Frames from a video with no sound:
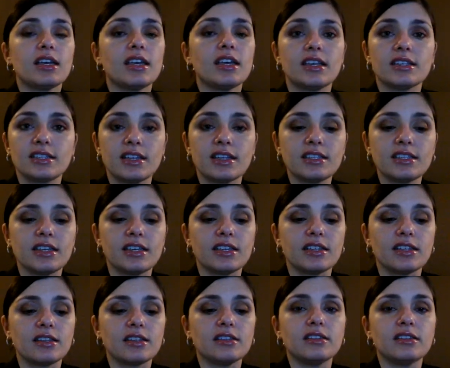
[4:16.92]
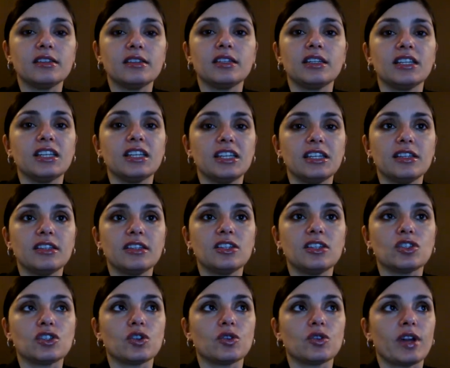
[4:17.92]
As I said, the need
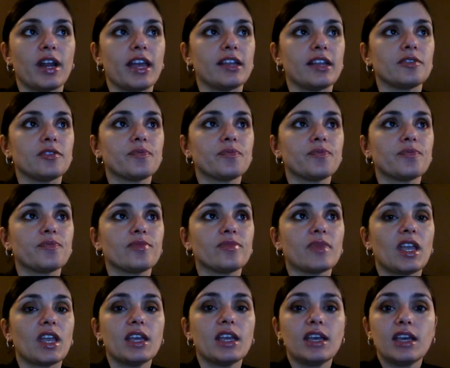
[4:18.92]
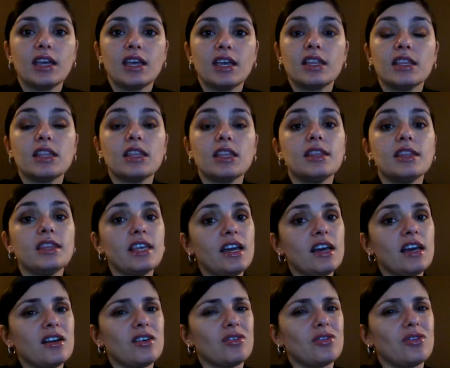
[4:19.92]
is great.
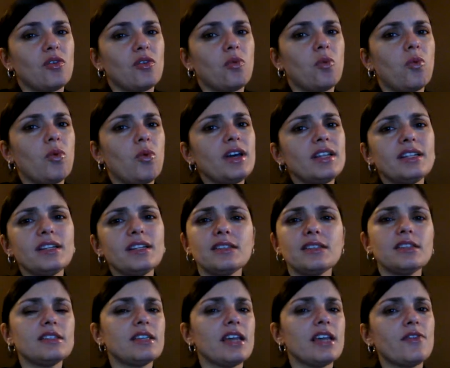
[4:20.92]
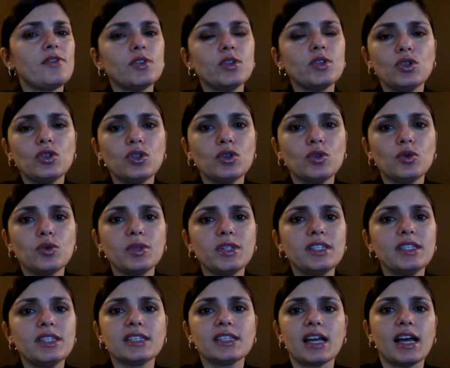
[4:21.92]
Now, what does this have to do with
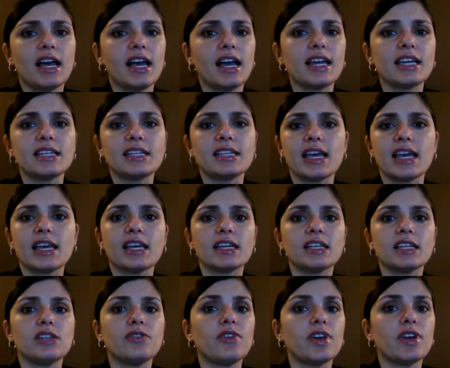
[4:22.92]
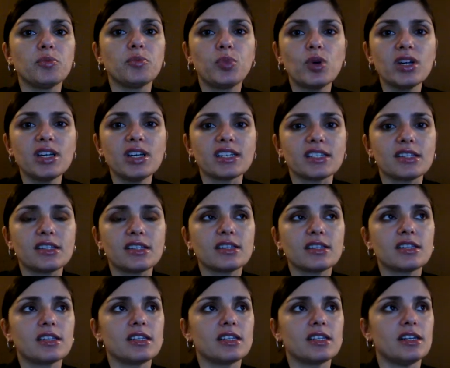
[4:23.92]
design and event
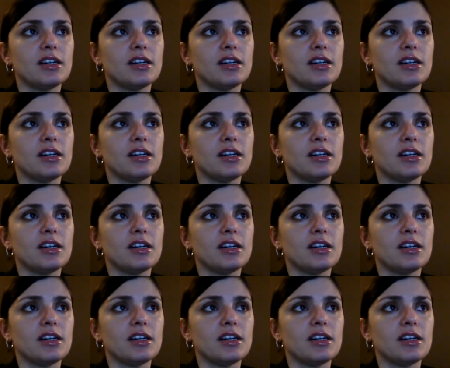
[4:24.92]
books?